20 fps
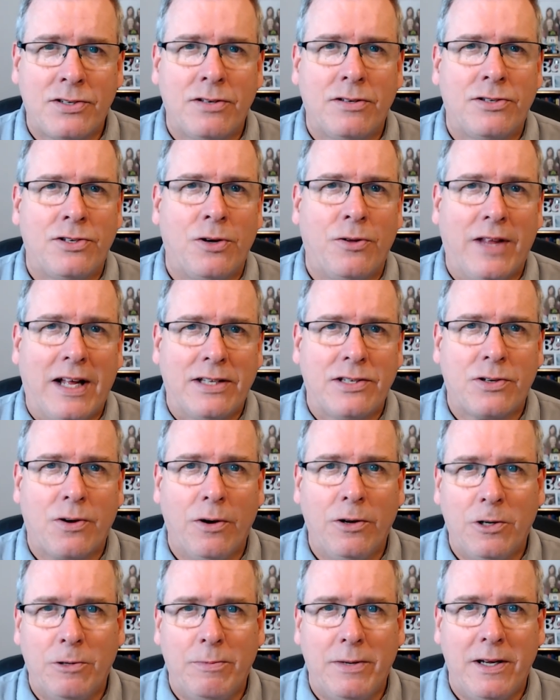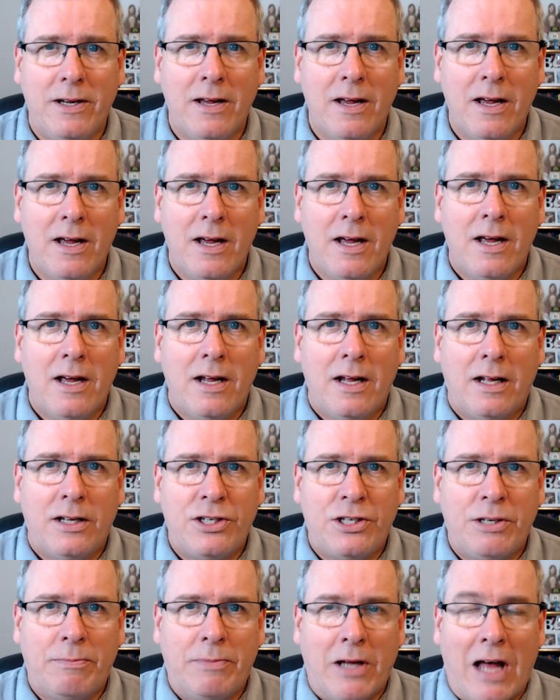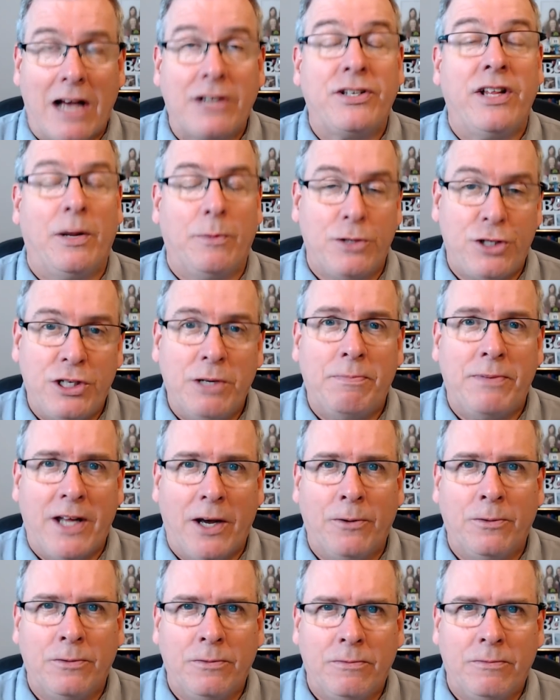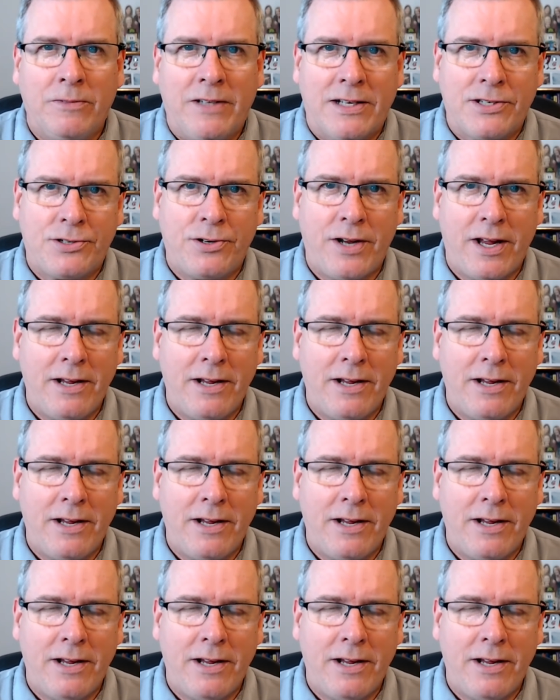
So that's going to be shipped out. Actually, that was shipped out yesterday.